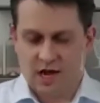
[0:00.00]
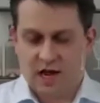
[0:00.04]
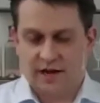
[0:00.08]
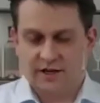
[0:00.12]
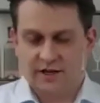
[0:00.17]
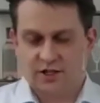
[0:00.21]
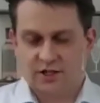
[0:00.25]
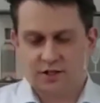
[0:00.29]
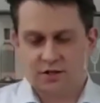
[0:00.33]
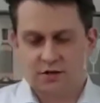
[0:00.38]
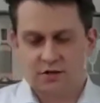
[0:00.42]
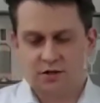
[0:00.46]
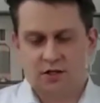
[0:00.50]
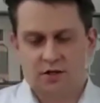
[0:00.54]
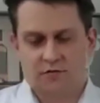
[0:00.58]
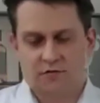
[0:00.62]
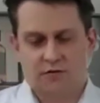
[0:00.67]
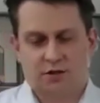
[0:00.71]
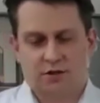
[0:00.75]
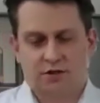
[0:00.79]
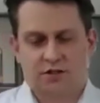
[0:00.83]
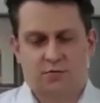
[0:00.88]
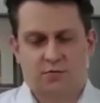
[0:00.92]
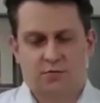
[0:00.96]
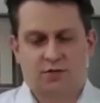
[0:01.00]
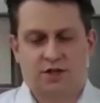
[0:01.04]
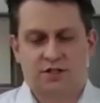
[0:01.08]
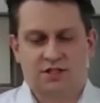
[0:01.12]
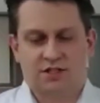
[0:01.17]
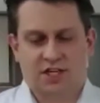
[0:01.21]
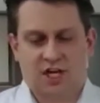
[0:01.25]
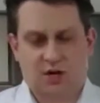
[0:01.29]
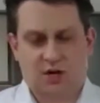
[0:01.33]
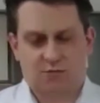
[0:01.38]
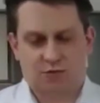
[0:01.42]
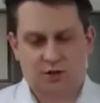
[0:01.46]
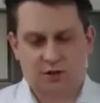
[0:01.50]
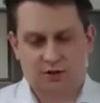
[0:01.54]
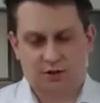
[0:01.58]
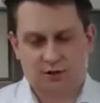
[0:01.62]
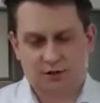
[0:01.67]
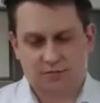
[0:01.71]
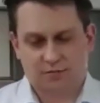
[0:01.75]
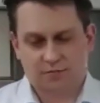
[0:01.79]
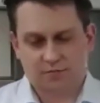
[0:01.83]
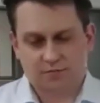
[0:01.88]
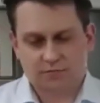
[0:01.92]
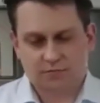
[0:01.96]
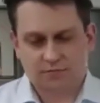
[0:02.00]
And just to give you some examples.